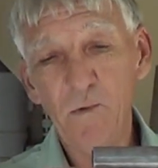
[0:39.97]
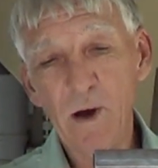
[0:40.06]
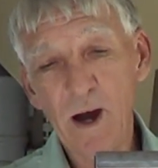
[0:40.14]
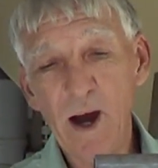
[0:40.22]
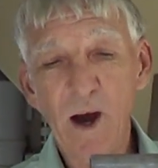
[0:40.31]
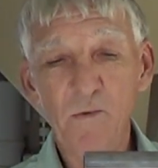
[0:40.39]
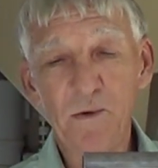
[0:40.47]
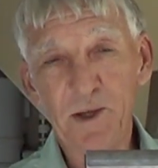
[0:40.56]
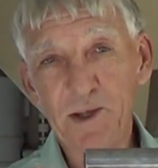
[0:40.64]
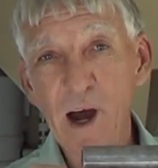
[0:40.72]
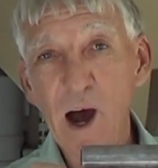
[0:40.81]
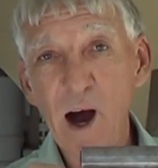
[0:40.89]
was
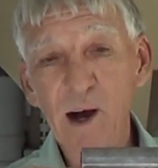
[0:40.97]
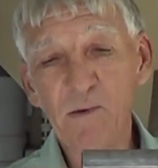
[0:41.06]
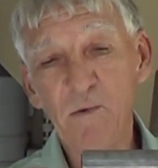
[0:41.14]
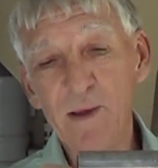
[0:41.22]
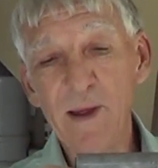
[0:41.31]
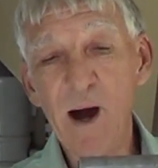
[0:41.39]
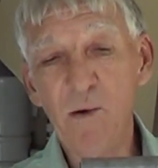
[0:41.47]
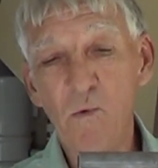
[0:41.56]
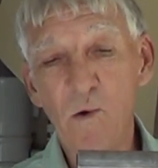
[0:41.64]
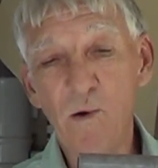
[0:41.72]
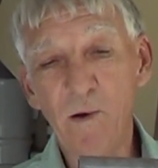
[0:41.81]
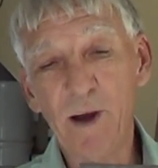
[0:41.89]
stuck, would not
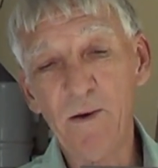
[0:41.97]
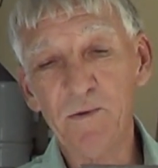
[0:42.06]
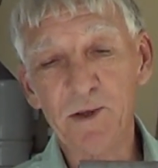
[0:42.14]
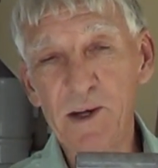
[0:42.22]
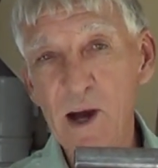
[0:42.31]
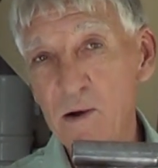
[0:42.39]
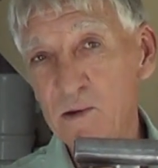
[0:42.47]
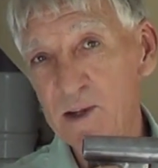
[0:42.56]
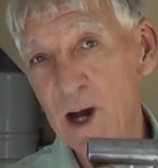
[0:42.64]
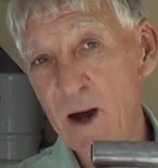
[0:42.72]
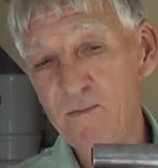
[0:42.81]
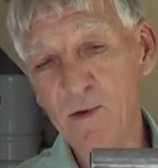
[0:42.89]
work. It was gunked
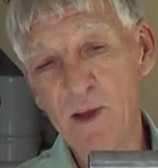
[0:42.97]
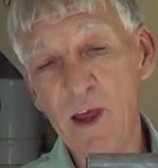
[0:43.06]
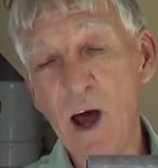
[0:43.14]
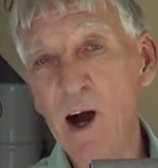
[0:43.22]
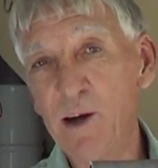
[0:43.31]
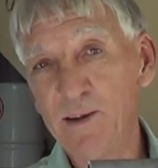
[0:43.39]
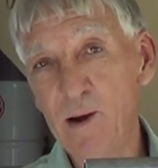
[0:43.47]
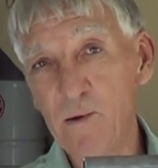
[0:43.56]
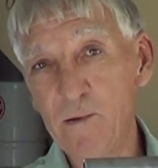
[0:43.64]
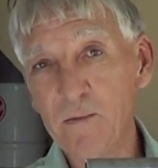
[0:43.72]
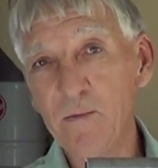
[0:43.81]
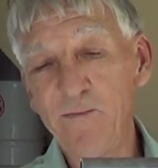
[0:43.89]
up with a lot of
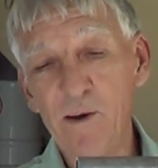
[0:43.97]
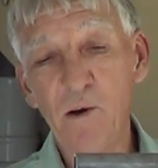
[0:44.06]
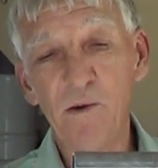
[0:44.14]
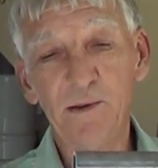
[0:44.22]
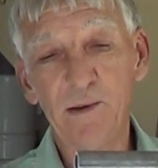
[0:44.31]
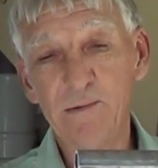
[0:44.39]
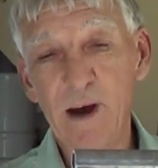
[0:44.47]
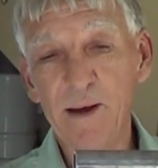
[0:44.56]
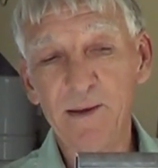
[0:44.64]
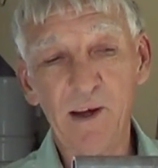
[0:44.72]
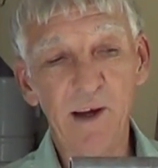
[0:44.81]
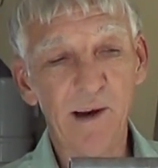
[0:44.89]
dirt and filth
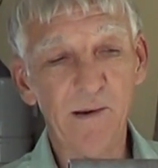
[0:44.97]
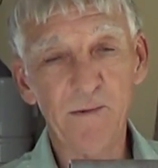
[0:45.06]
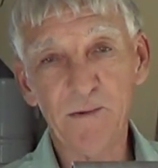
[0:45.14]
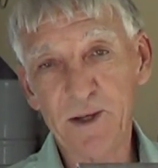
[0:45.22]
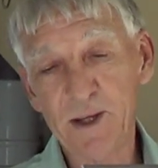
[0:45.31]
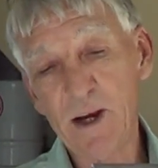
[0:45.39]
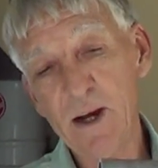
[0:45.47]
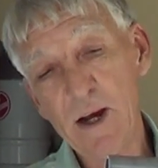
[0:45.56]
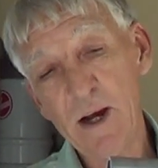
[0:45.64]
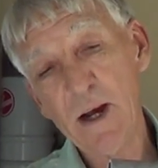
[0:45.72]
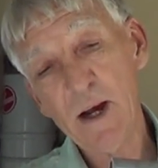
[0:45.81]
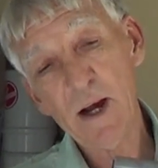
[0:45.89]
throughout the years.
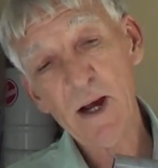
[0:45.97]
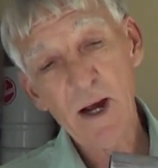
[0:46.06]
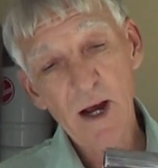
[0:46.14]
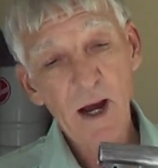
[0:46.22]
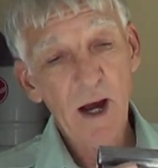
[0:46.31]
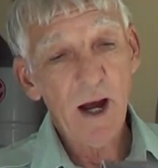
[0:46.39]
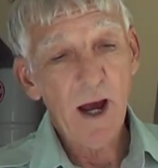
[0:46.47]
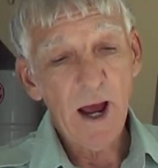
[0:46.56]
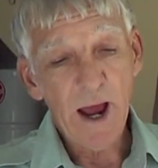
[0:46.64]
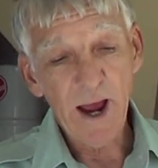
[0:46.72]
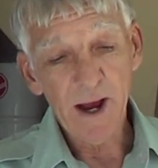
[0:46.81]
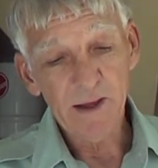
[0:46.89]

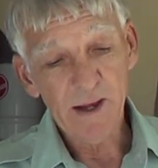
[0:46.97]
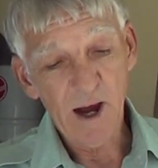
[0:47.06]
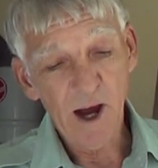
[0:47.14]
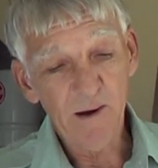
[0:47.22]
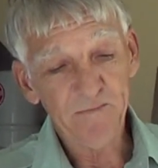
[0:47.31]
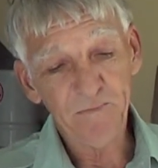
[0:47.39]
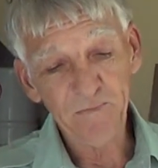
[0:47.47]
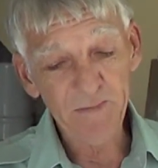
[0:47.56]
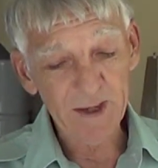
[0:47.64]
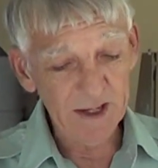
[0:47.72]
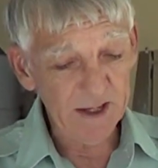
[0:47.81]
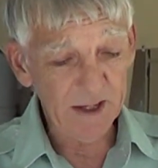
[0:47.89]
And
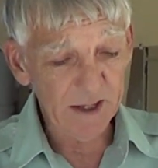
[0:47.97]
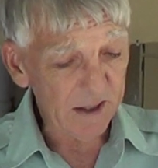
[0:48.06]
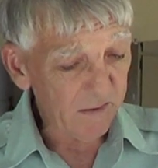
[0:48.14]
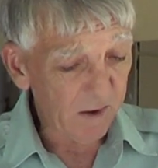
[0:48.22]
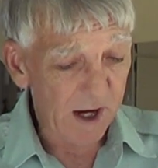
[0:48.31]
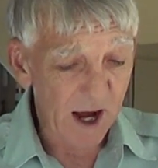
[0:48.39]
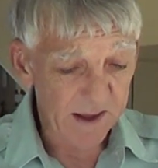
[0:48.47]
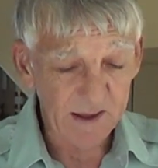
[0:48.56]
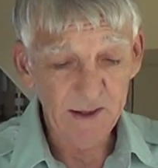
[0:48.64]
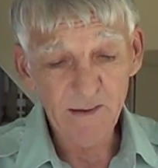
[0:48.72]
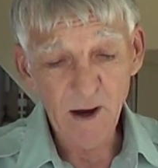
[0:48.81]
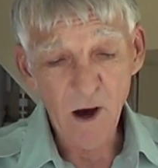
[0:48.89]
we
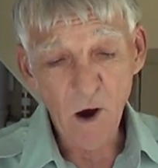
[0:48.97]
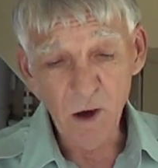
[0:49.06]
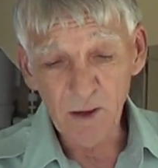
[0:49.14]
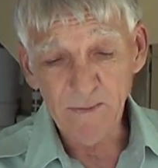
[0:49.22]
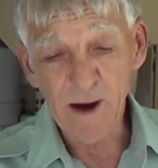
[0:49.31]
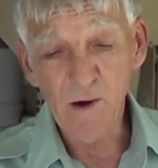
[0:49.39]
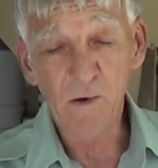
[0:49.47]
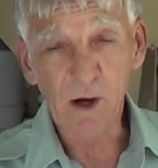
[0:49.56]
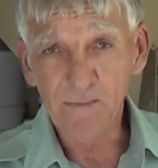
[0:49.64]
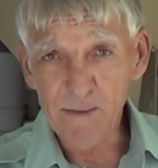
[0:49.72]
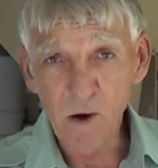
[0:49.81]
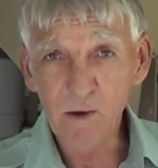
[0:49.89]
got all the barrel
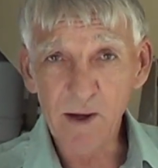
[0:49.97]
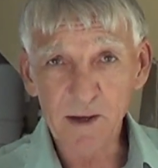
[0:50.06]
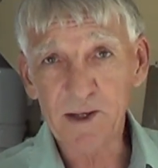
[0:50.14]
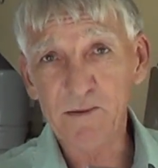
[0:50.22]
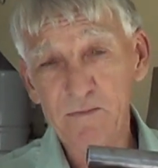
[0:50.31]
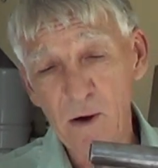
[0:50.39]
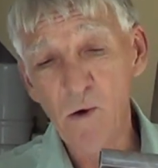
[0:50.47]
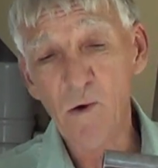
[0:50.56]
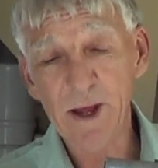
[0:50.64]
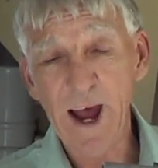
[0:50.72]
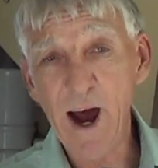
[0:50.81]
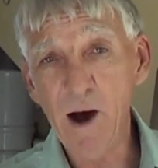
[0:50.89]
components
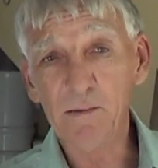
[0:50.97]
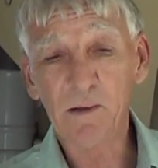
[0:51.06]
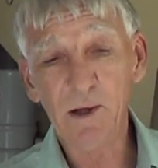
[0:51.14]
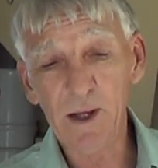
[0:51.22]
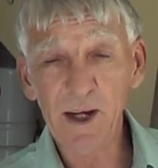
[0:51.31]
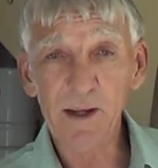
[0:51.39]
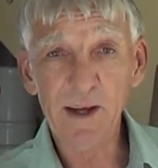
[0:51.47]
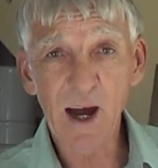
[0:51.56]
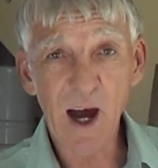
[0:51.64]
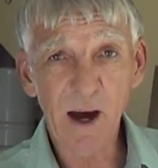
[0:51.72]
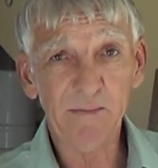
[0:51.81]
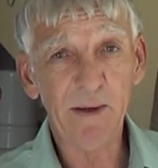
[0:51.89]
pulled out, cleaned
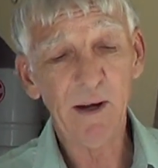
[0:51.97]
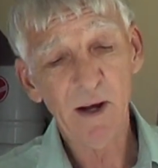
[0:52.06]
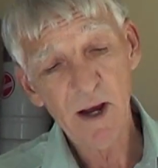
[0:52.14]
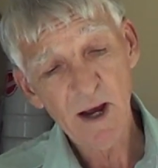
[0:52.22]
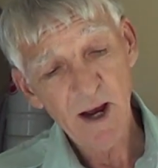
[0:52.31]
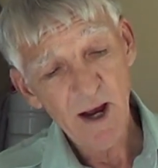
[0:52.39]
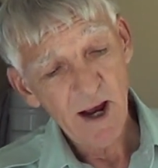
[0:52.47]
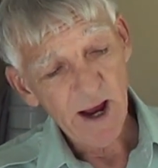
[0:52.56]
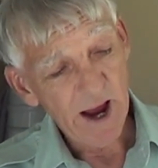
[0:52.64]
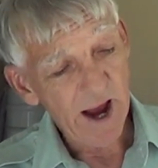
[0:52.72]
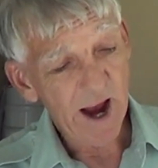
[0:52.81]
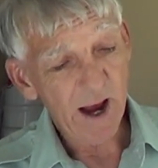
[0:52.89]
up,
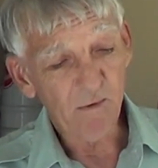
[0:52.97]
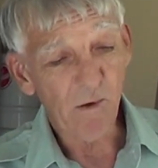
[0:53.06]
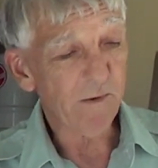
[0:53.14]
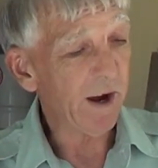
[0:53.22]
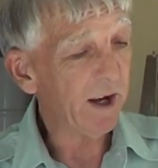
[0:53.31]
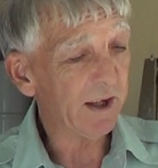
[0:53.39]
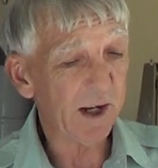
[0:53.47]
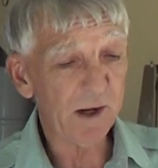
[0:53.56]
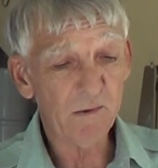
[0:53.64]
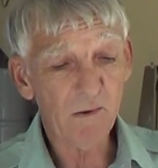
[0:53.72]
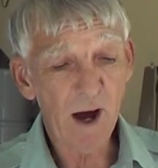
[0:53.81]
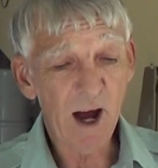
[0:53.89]
and we're ready
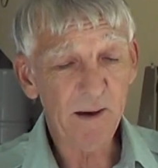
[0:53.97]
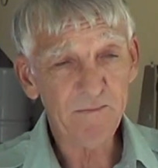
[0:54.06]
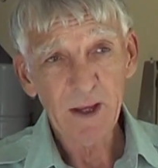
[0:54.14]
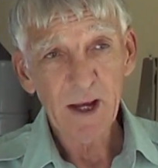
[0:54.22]
to